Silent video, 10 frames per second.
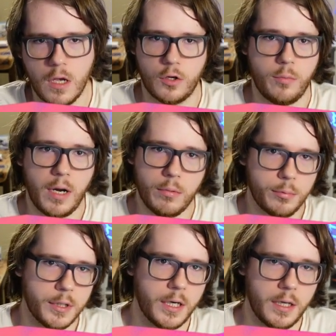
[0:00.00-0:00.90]
So you're
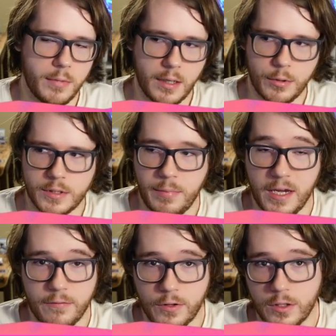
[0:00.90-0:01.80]
probably going to be able to
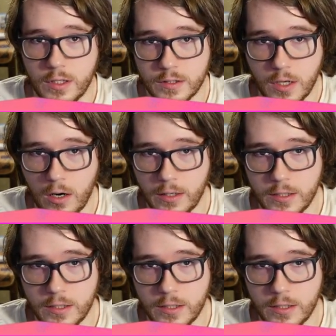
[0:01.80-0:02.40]
pay for the discard